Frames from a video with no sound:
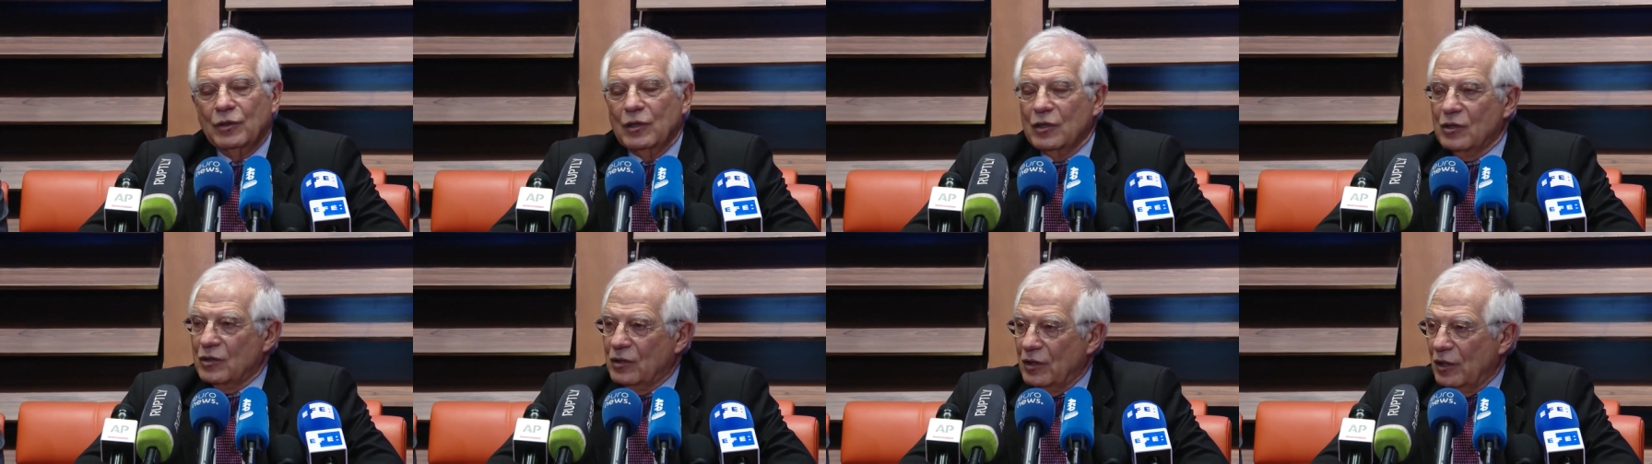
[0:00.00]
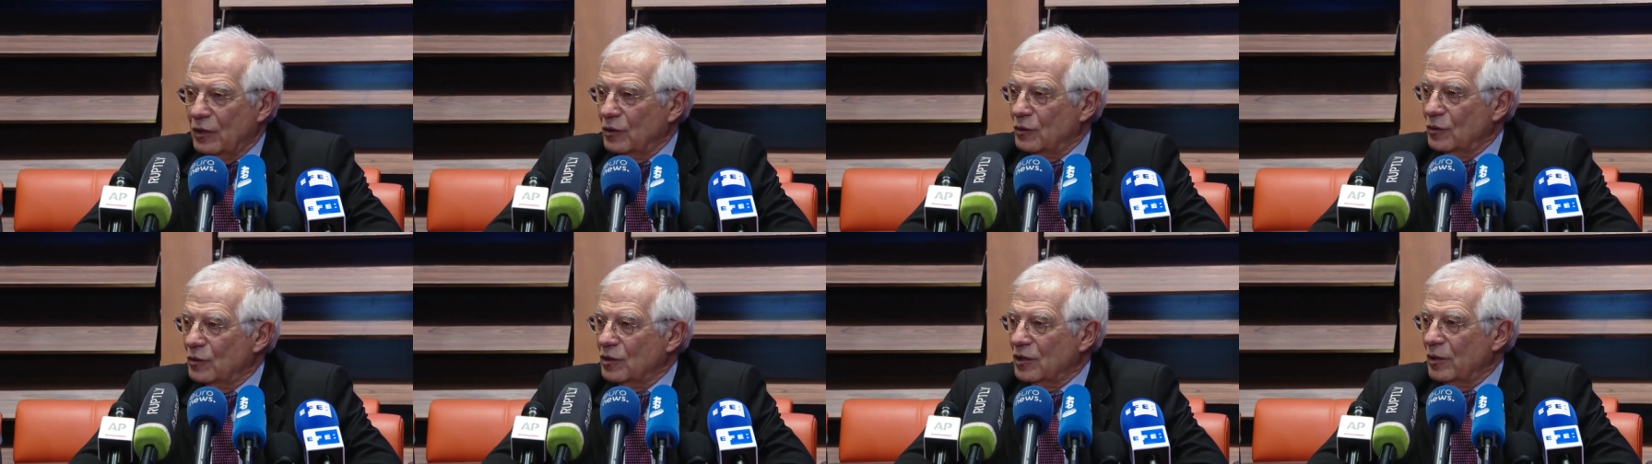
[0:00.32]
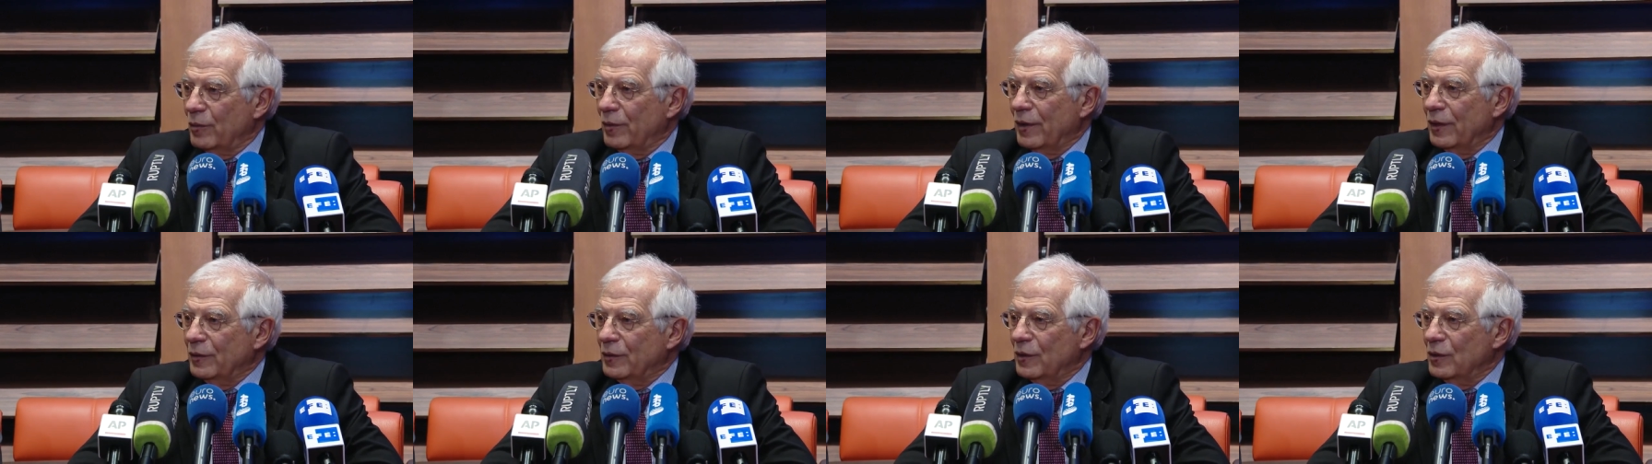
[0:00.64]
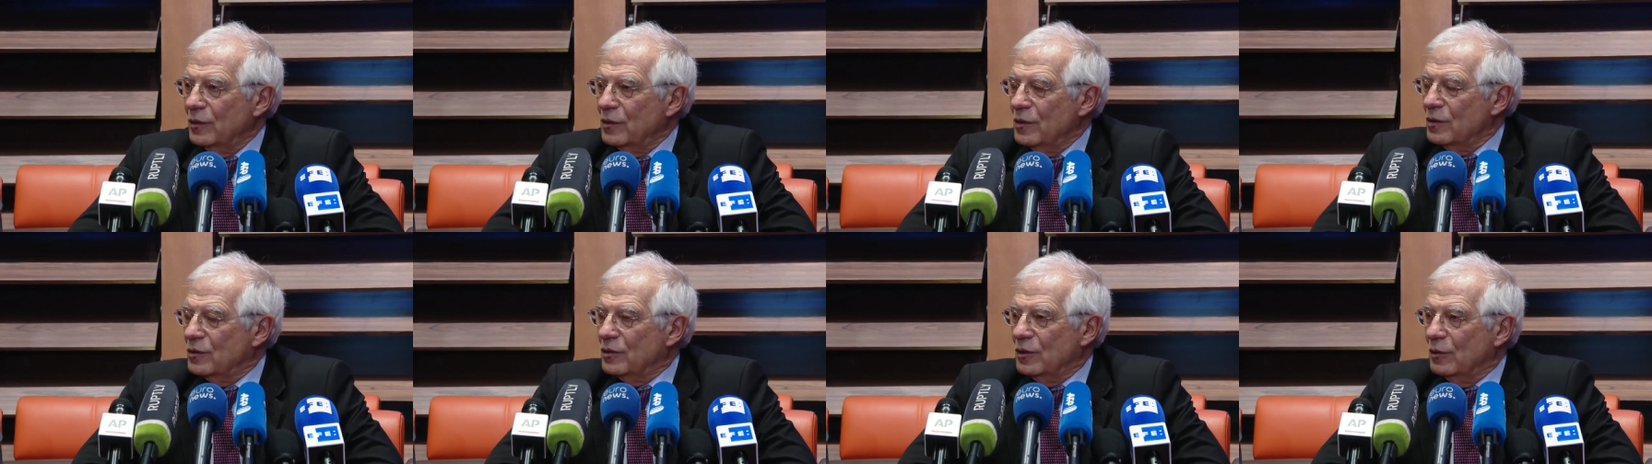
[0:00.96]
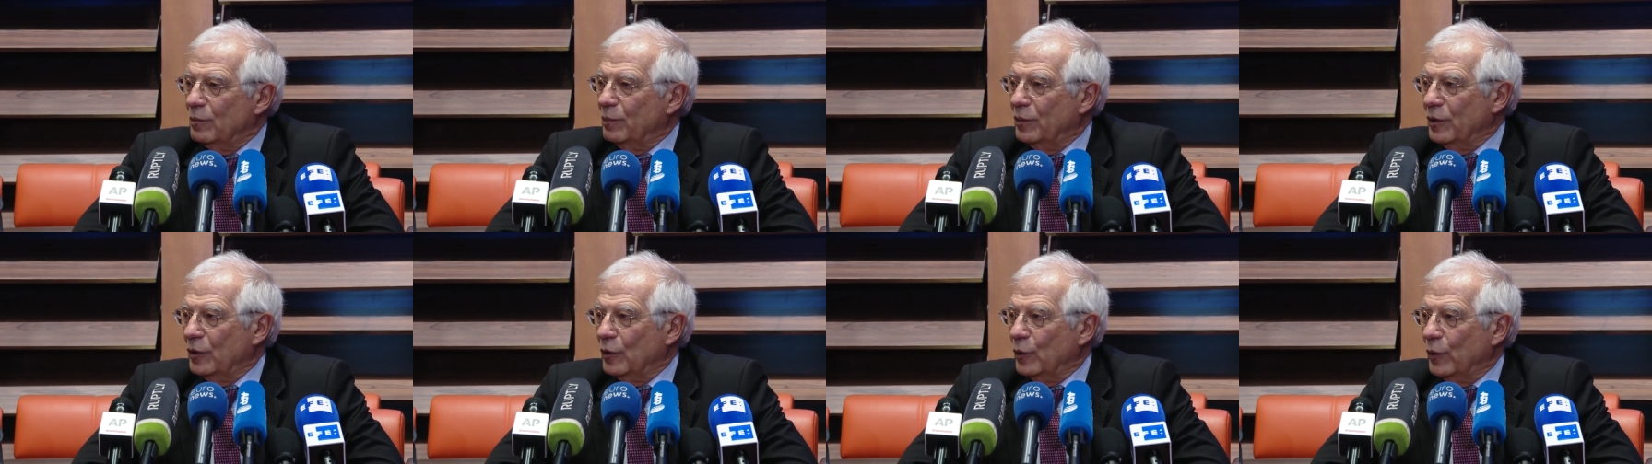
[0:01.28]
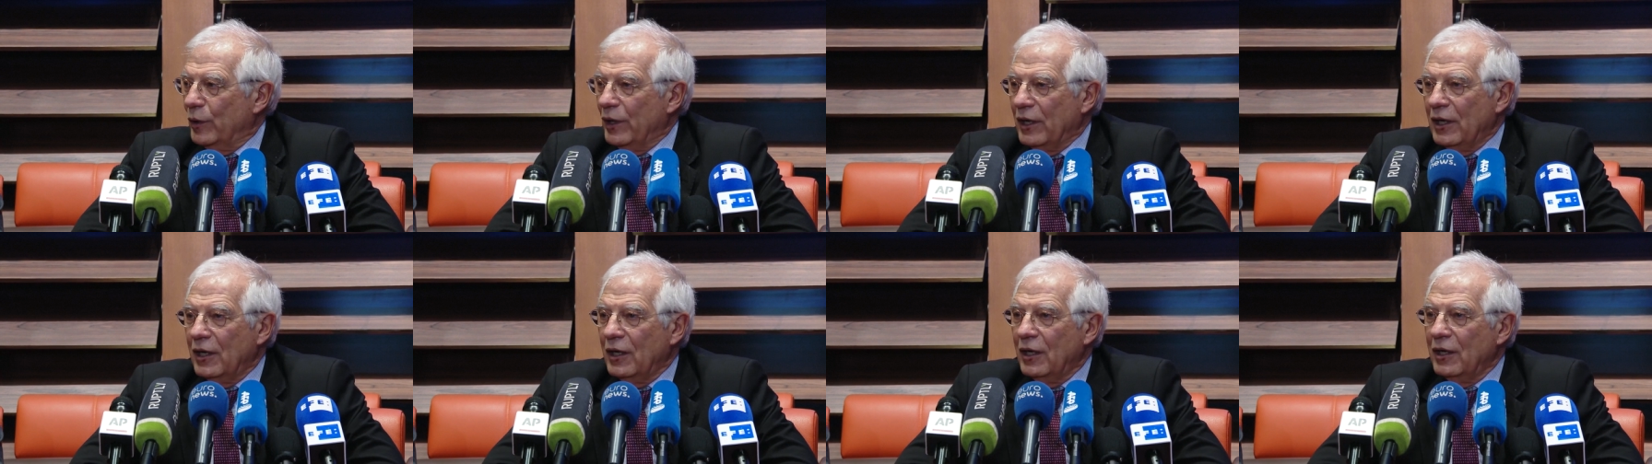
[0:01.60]
decisions about the
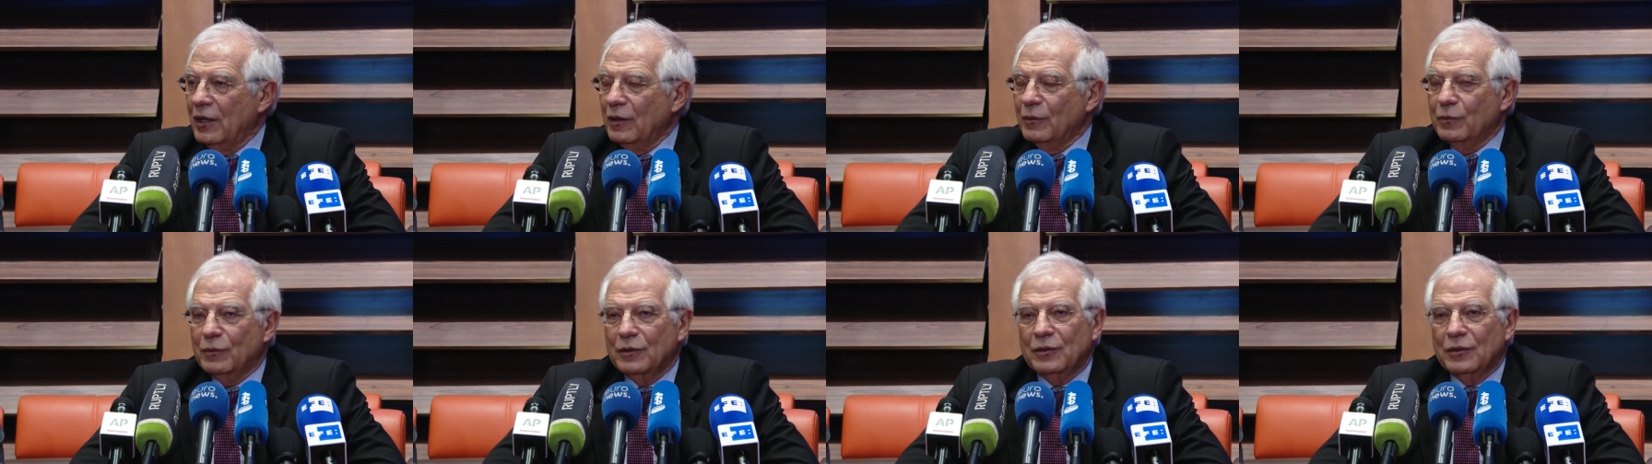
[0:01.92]
JCPOA,